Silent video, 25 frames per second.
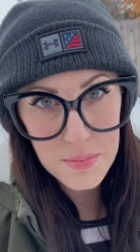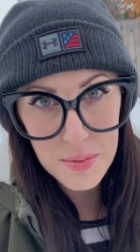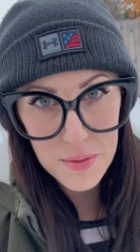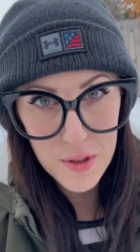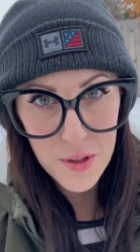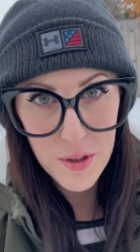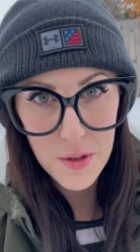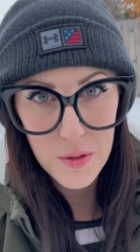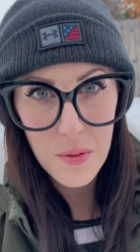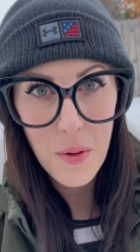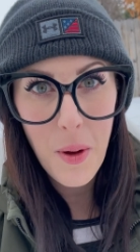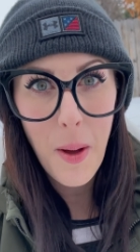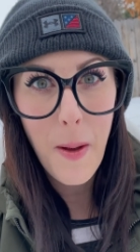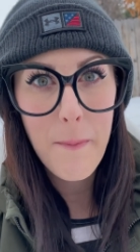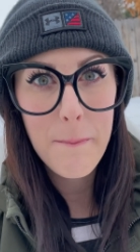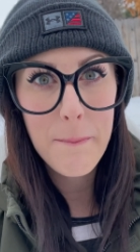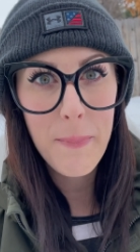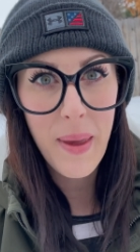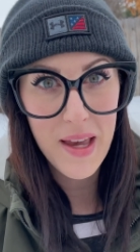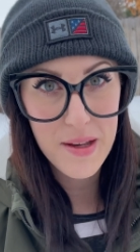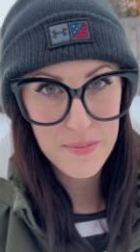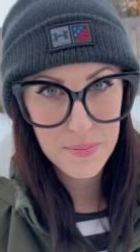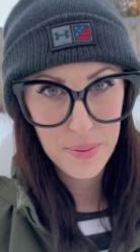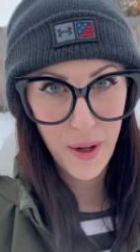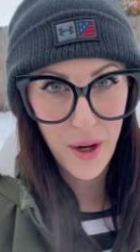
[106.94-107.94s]
blue
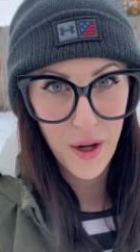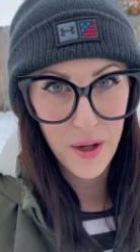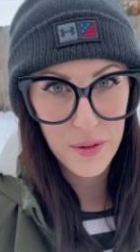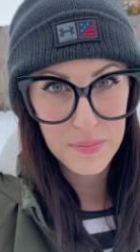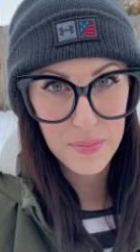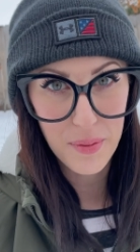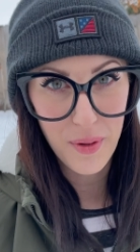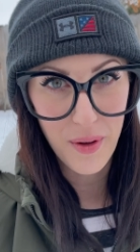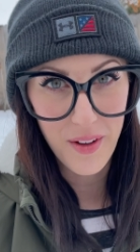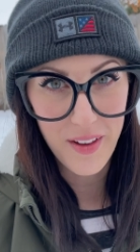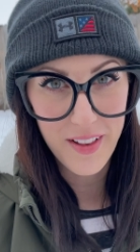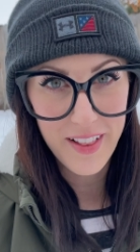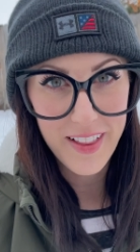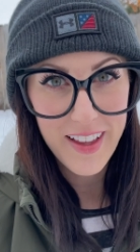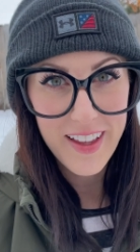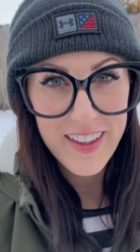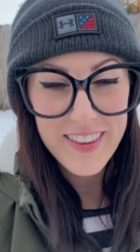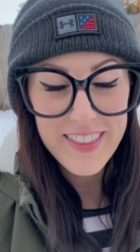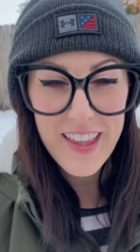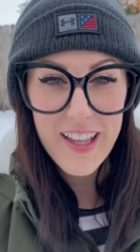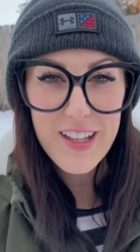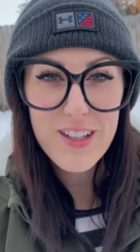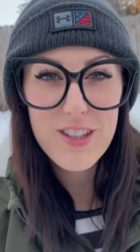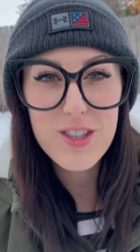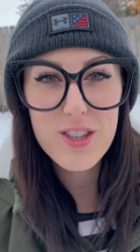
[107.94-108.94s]
make purple.
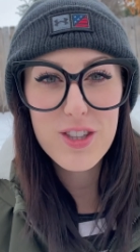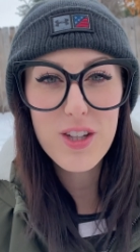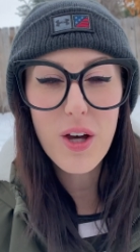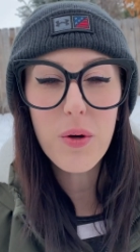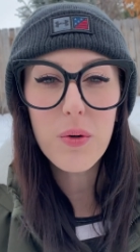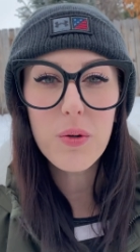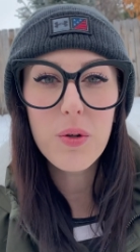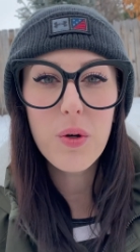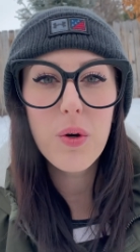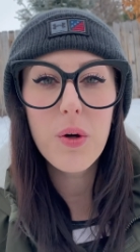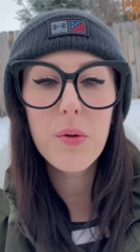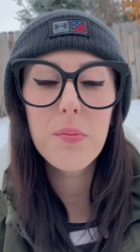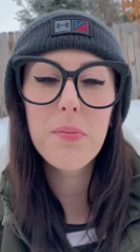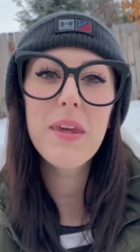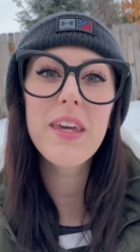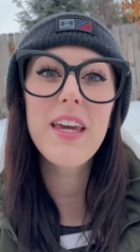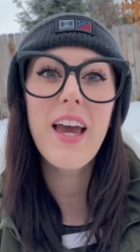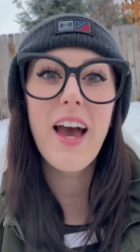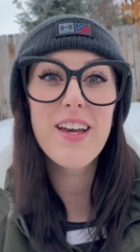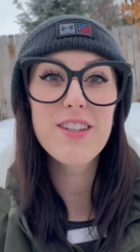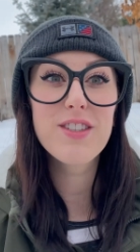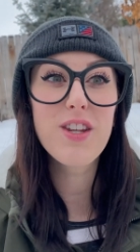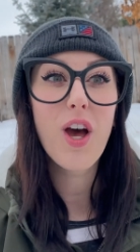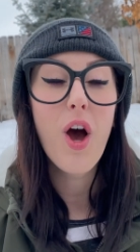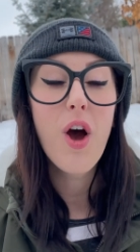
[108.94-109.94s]
That's so cool
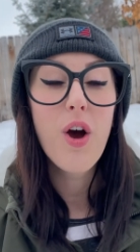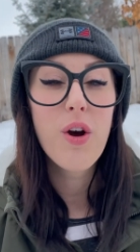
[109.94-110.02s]
because